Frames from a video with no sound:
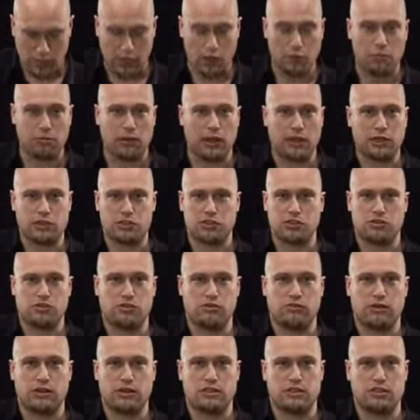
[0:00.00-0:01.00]
blaze through the
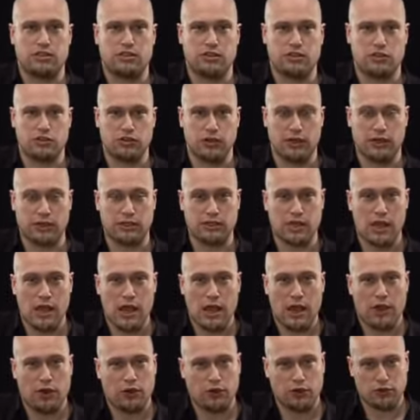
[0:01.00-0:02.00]
rest of the strings.
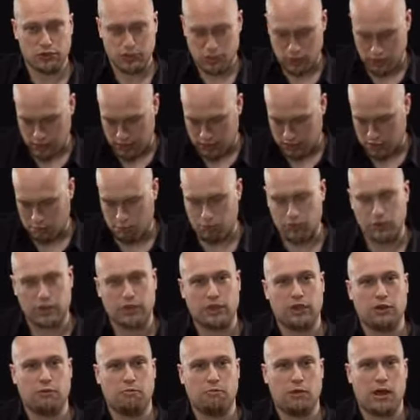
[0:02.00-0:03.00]
And also that's a pretty
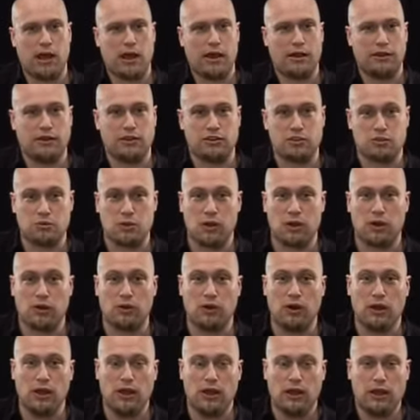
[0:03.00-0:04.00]
good pattern as well,